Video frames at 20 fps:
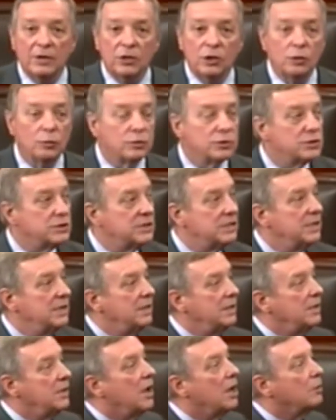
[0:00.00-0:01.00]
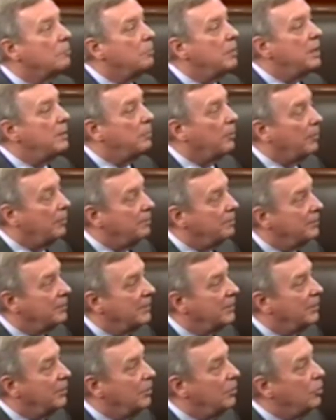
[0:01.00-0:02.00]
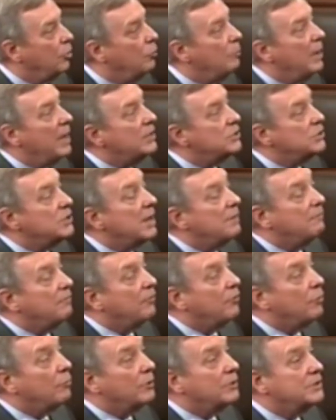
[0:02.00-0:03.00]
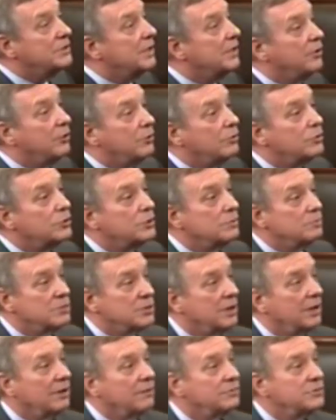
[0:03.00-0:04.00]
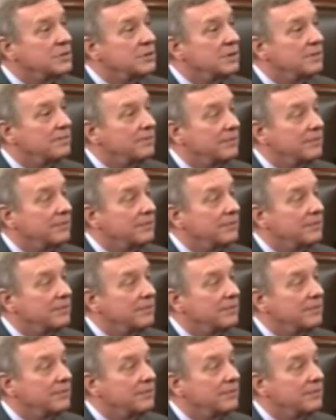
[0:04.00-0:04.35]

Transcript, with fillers: you will see young people who may step forward to introduce themselves.